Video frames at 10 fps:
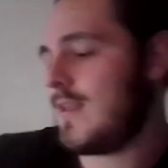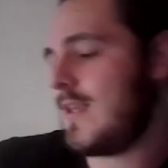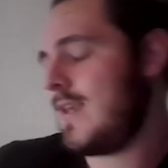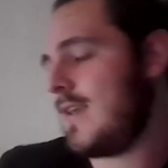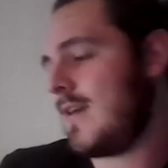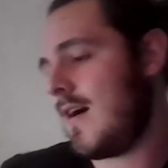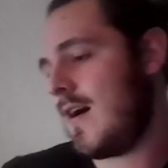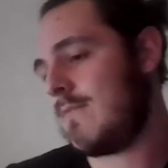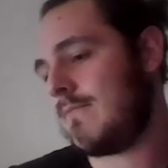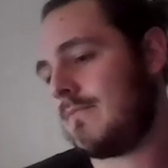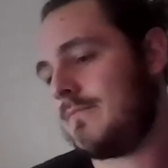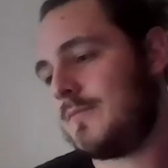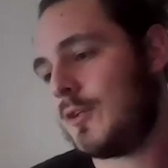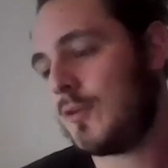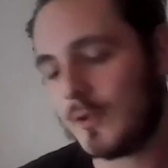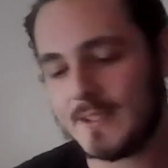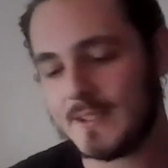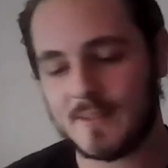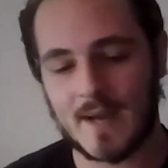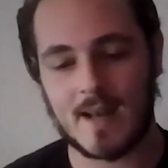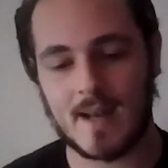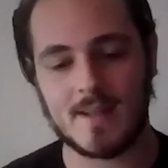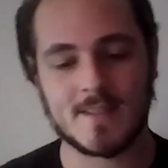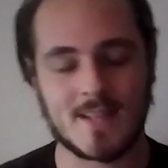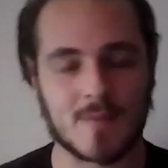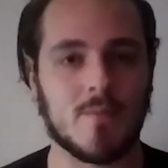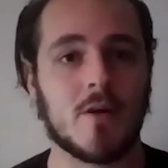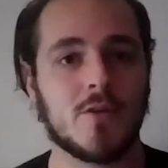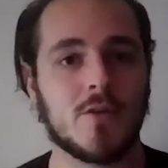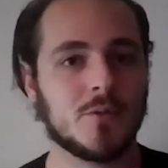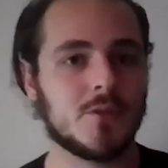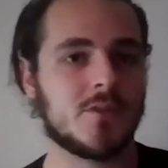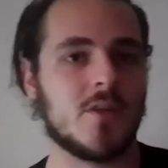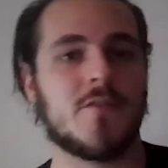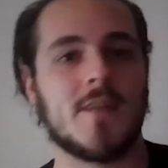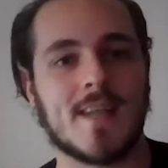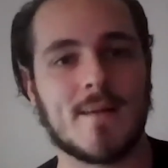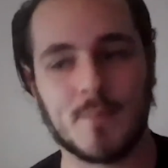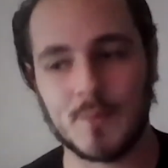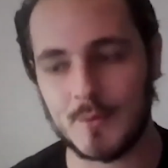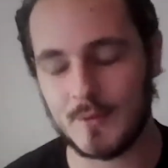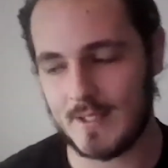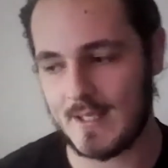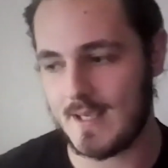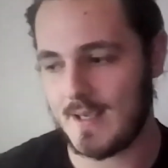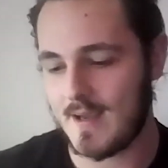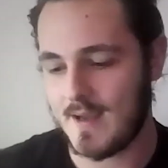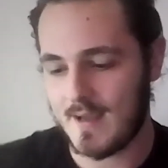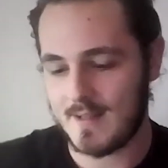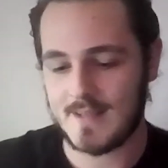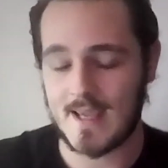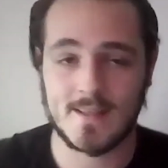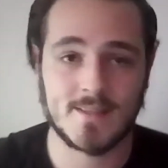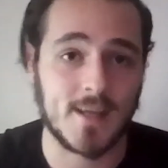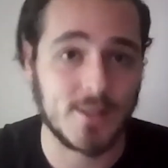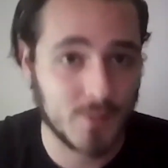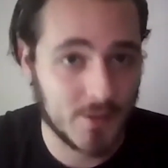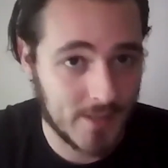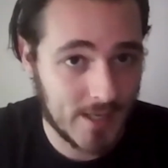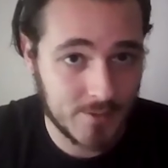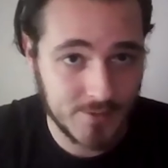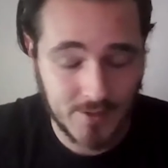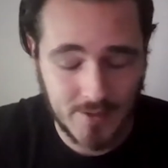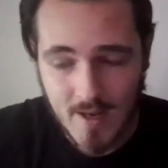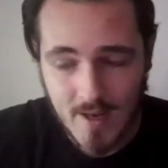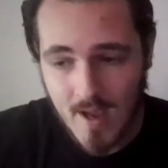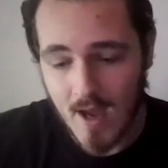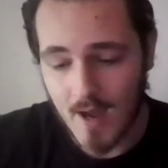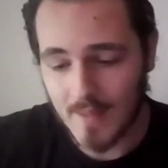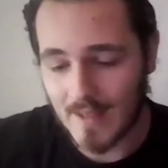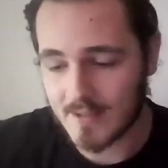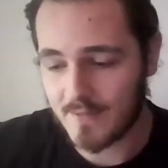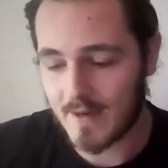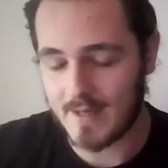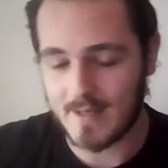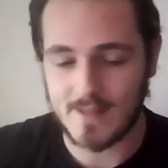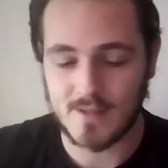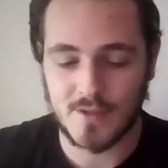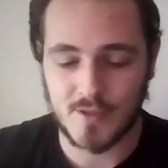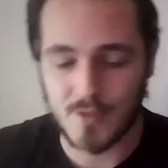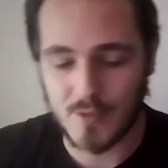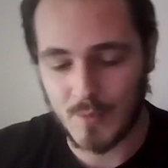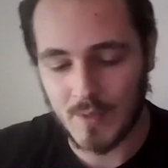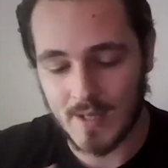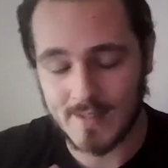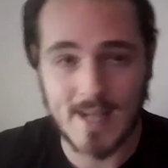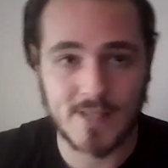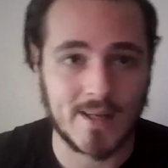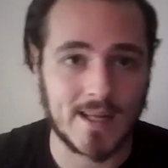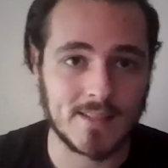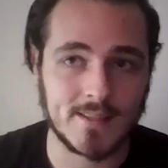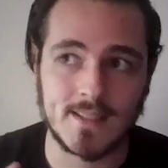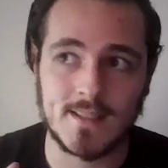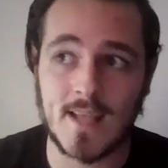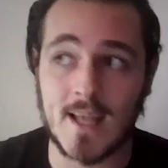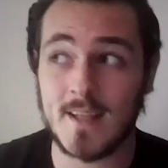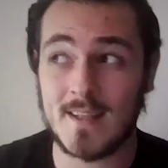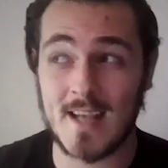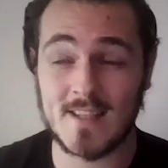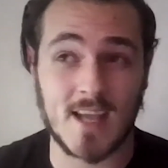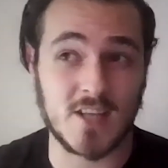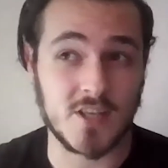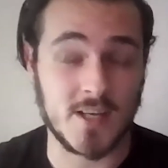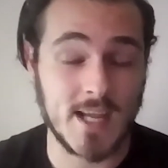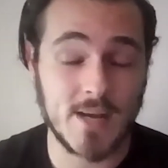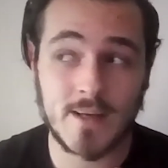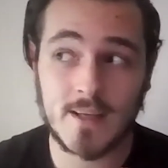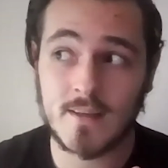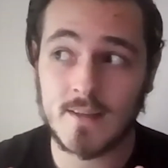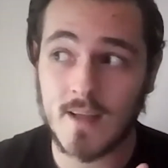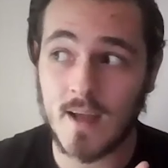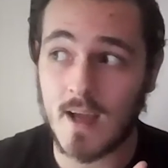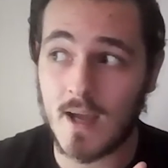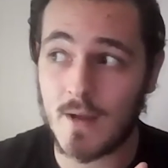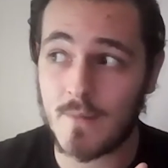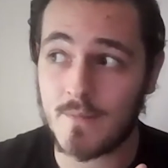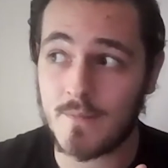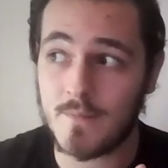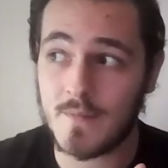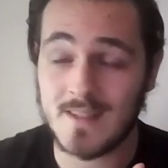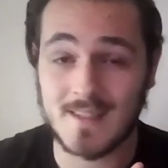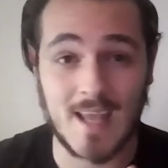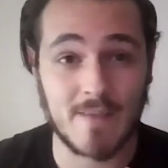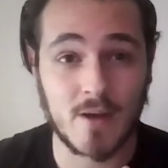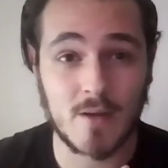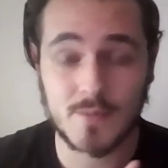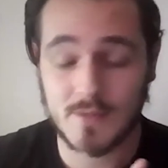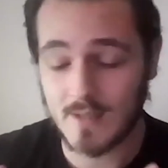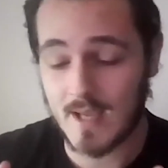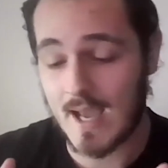the course is divided into separate modules. So, for example, the data science one that I was on, that was divided into data analysis, data engineering, DevOps,